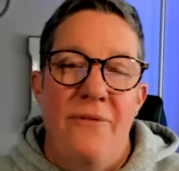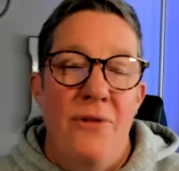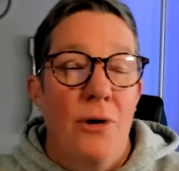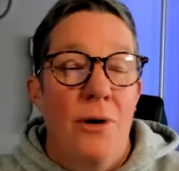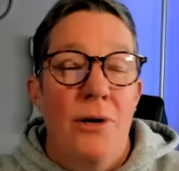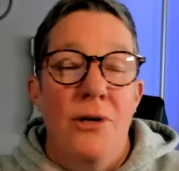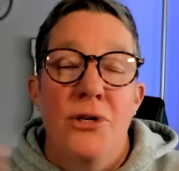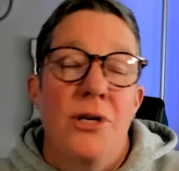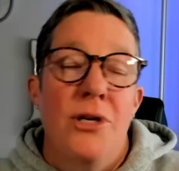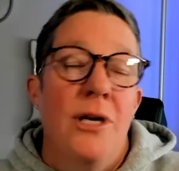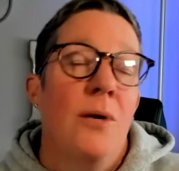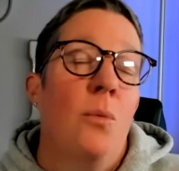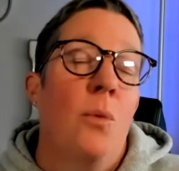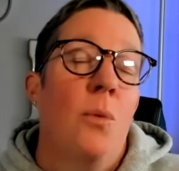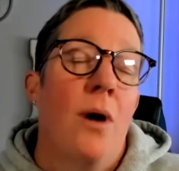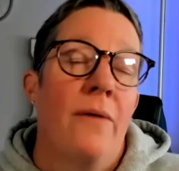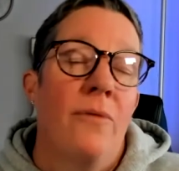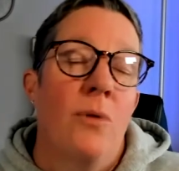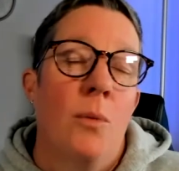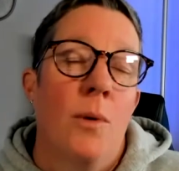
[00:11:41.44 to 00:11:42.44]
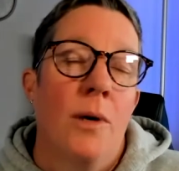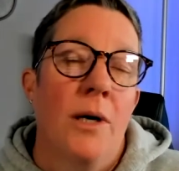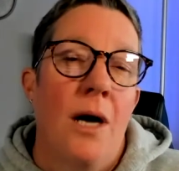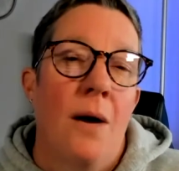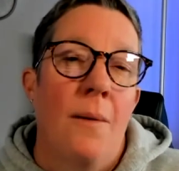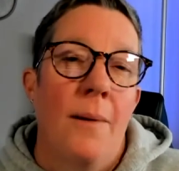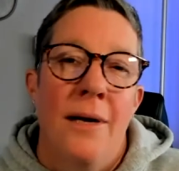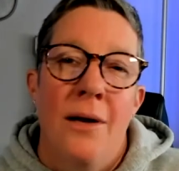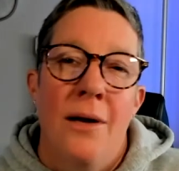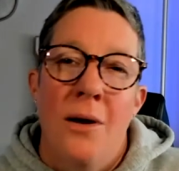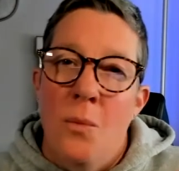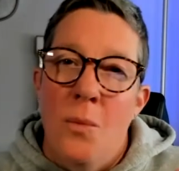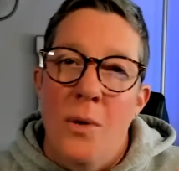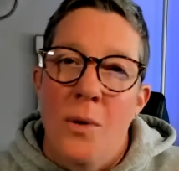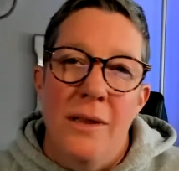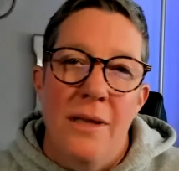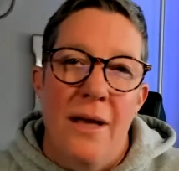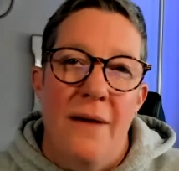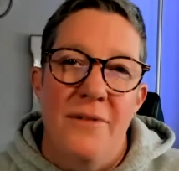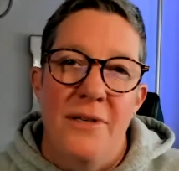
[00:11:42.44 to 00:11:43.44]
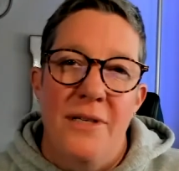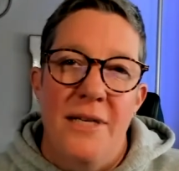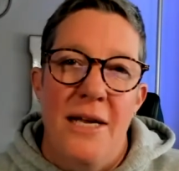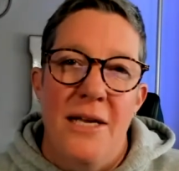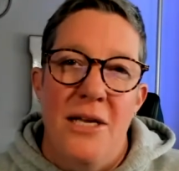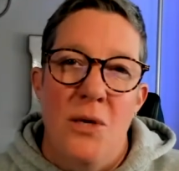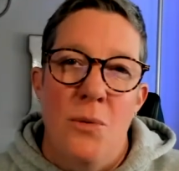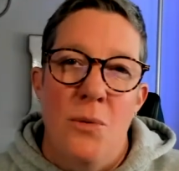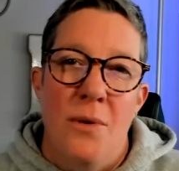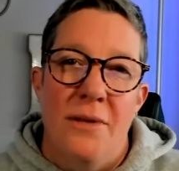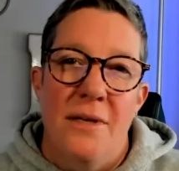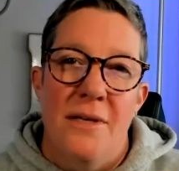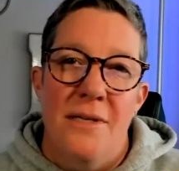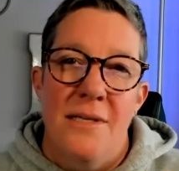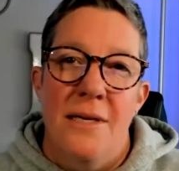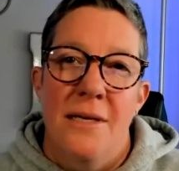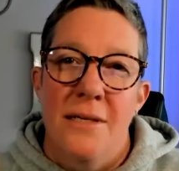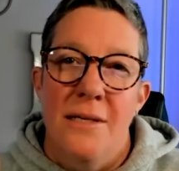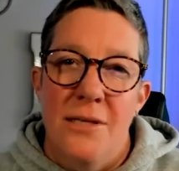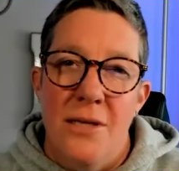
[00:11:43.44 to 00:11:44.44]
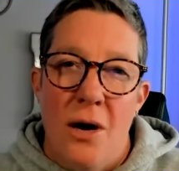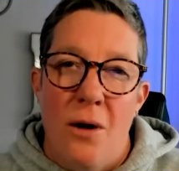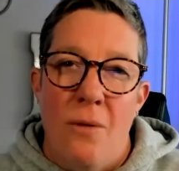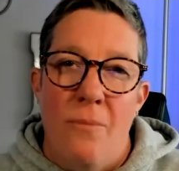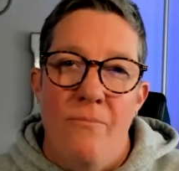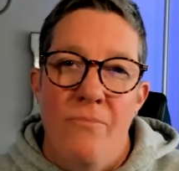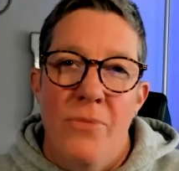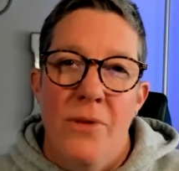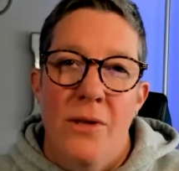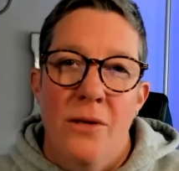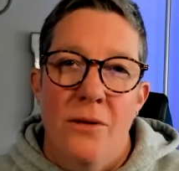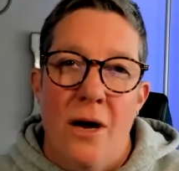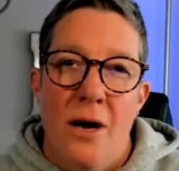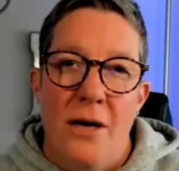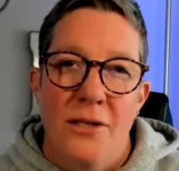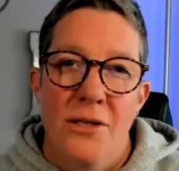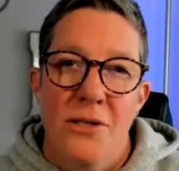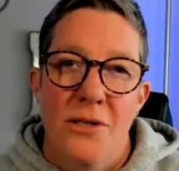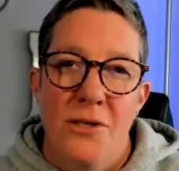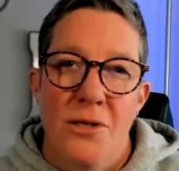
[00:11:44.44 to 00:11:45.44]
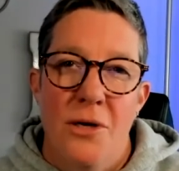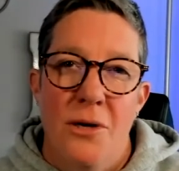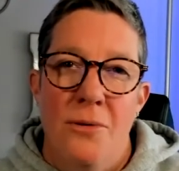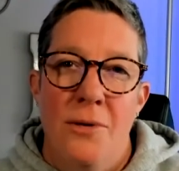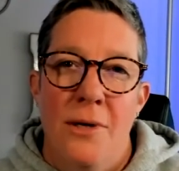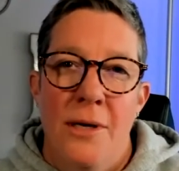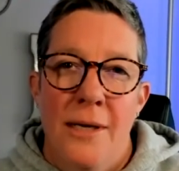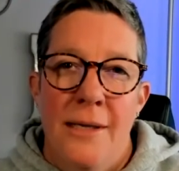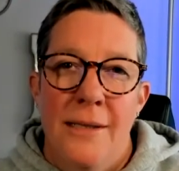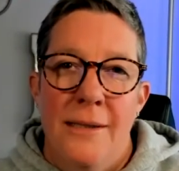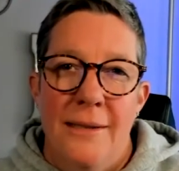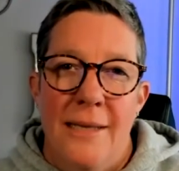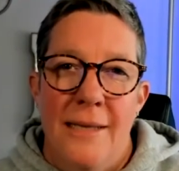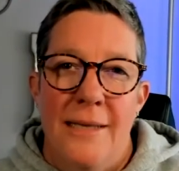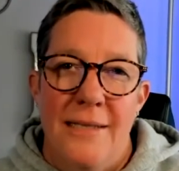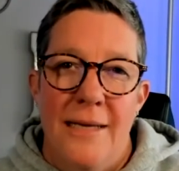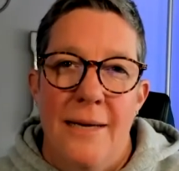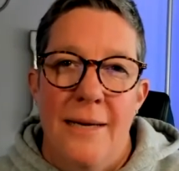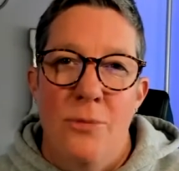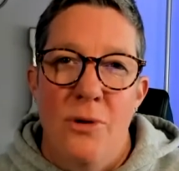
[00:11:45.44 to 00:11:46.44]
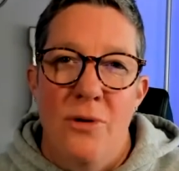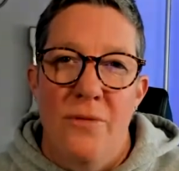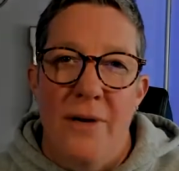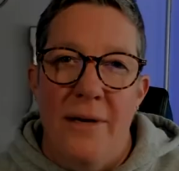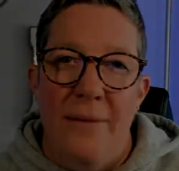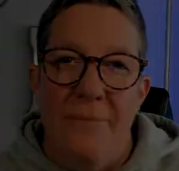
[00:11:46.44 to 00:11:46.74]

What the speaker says: interested in wherever we're going, we'd love to take you with us. So talk to you soon. Let's get moving.